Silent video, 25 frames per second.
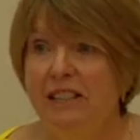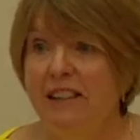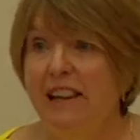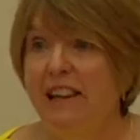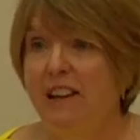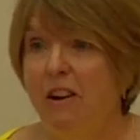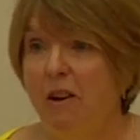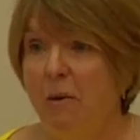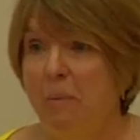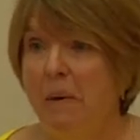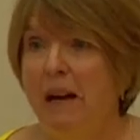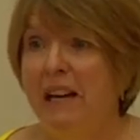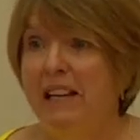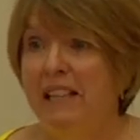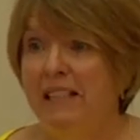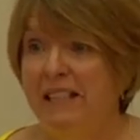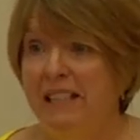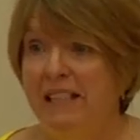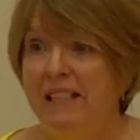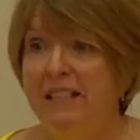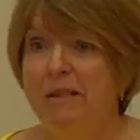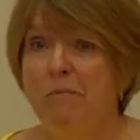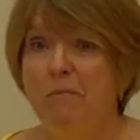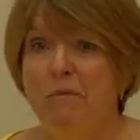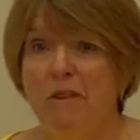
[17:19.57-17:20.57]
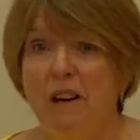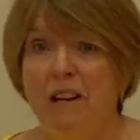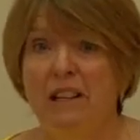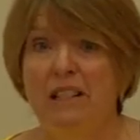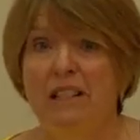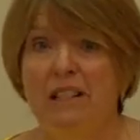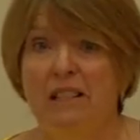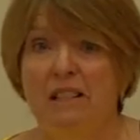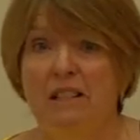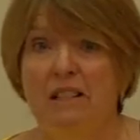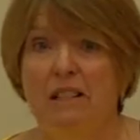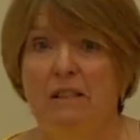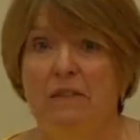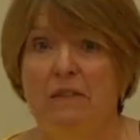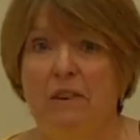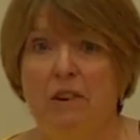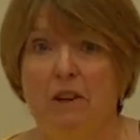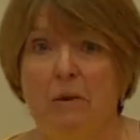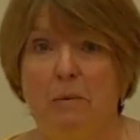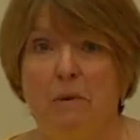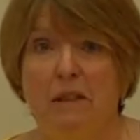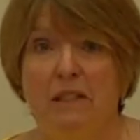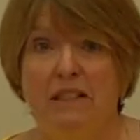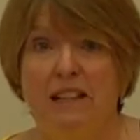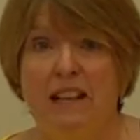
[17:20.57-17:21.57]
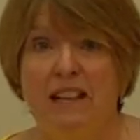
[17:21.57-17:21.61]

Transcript: they are paying decent prices to farmers.